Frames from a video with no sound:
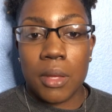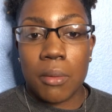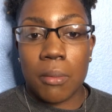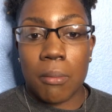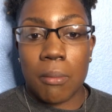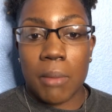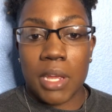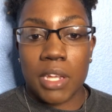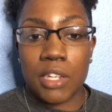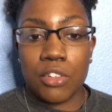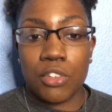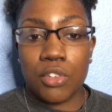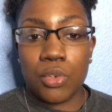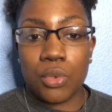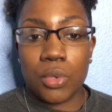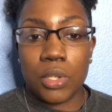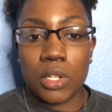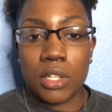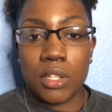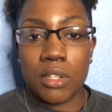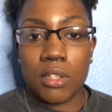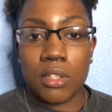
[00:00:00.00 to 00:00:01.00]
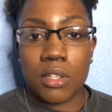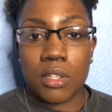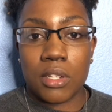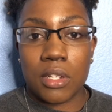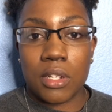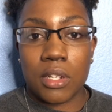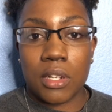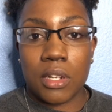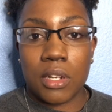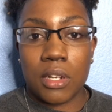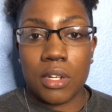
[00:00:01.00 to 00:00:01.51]
Mane Choice
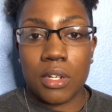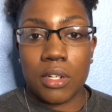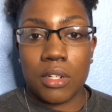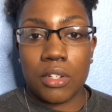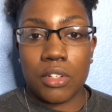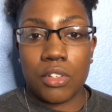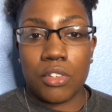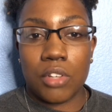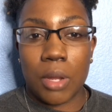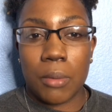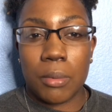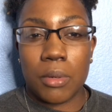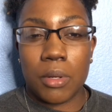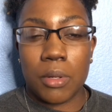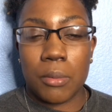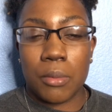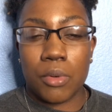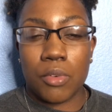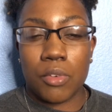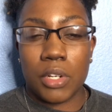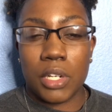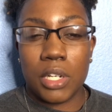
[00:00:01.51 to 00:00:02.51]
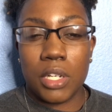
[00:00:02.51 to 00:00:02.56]
Tropical Moringa